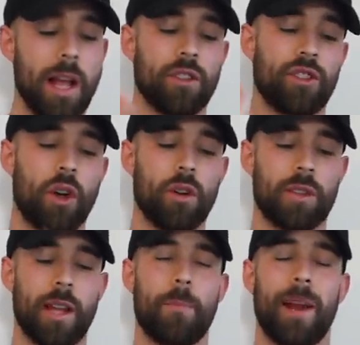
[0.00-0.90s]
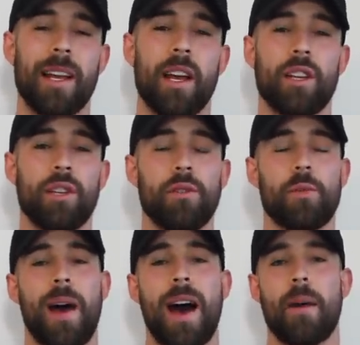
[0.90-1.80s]
socks play a
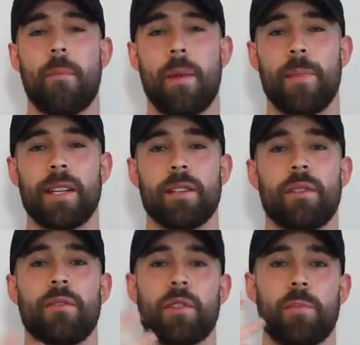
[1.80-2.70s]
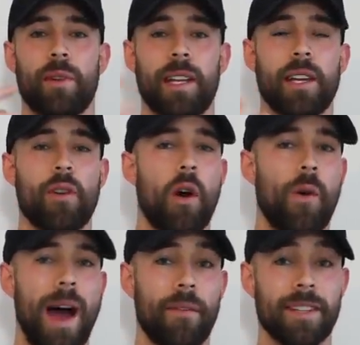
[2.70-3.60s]
huge part in my opinion of just bringing your
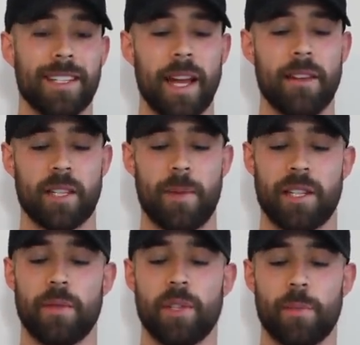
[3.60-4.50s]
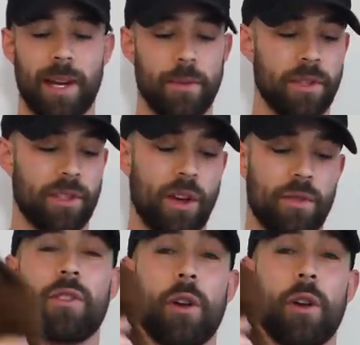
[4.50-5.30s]
whole outfit together, especially when you play with the tone.